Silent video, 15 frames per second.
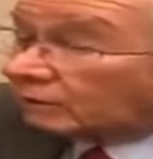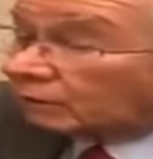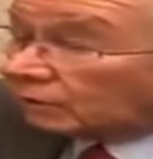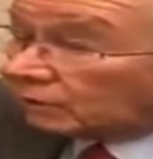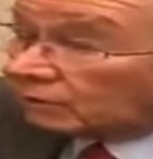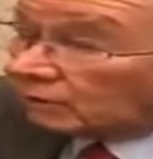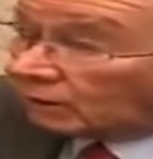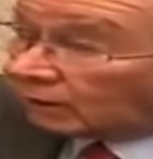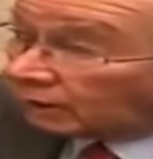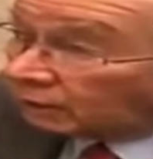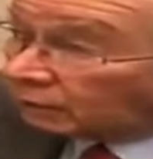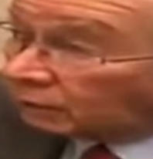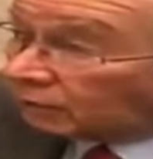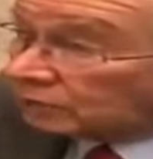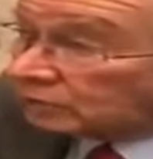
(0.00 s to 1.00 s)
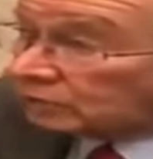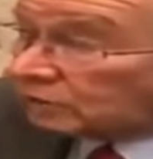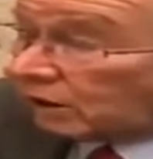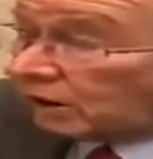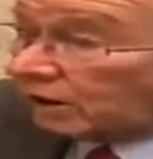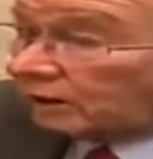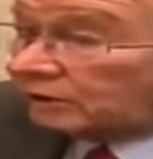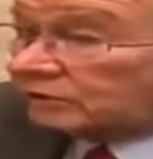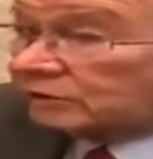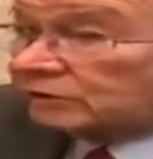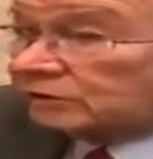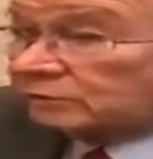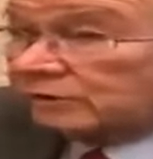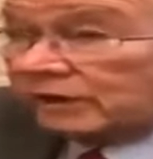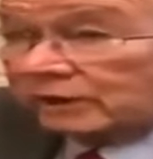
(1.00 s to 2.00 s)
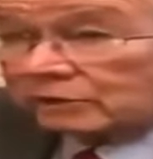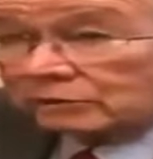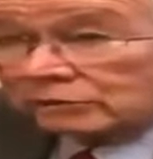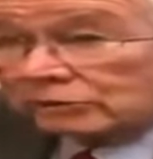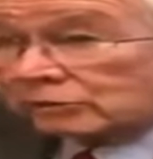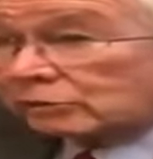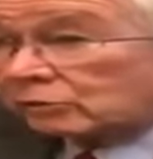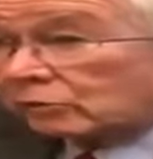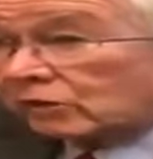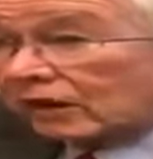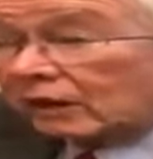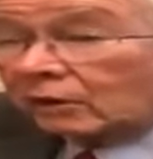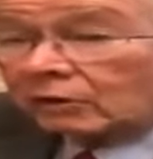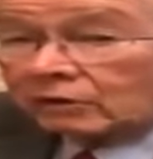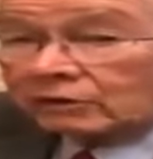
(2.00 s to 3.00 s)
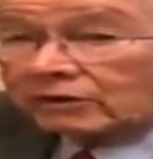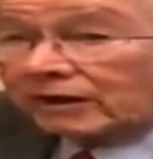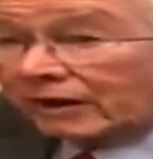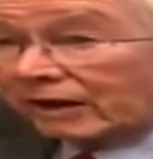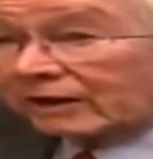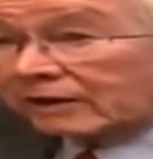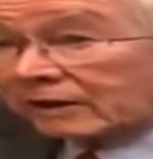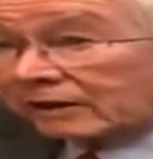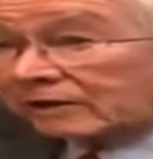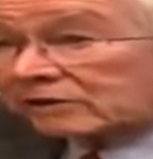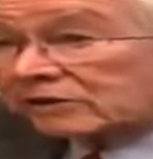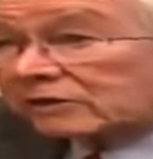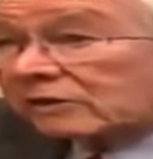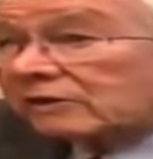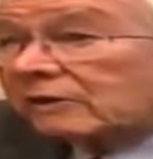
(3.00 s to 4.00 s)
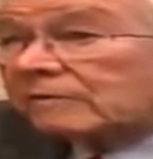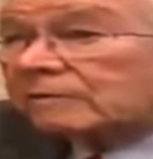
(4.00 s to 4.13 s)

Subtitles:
like when I went to college and to medical school, I learned ethics.